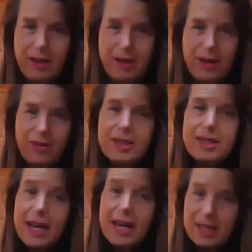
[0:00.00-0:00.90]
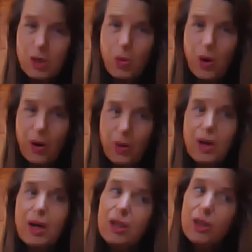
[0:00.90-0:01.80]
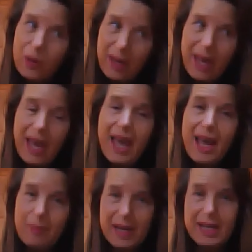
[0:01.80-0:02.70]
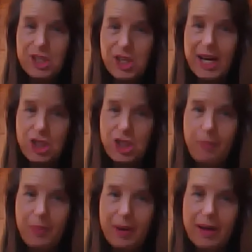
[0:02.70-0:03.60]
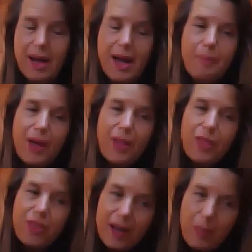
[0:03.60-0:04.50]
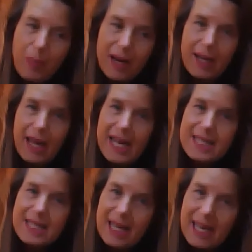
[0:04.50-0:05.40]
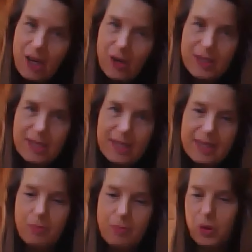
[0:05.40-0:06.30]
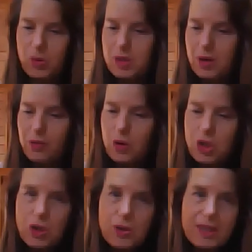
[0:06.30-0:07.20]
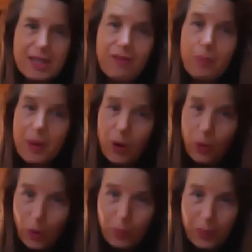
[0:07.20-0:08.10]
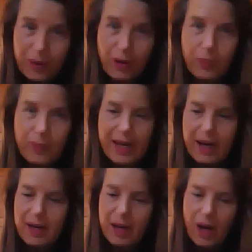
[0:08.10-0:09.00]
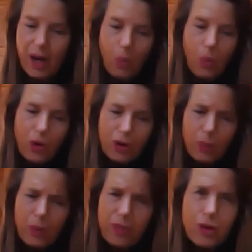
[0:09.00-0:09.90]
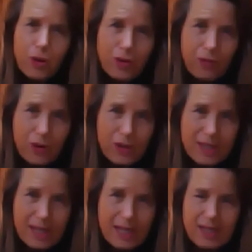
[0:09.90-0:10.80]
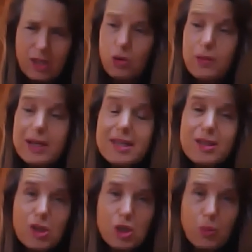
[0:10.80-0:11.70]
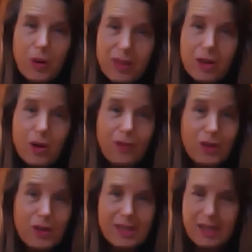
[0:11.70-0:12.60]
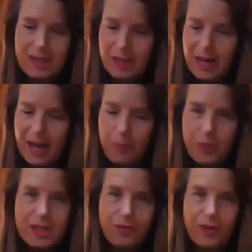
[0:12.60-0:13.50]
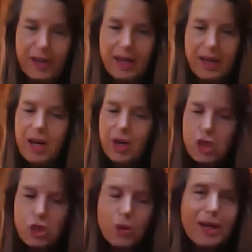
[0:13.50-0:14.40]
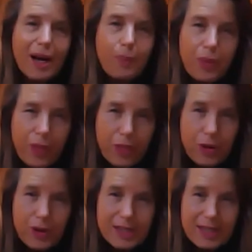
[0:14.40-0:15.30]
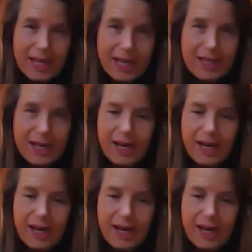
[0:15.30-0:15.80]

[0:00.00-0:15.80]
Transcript: the status quo, you can make change happen. But think about it as an ecosystem model. So if you choose to have a big corporate career, work with the universities, do research with the universities collaboratively, join up with the third sector,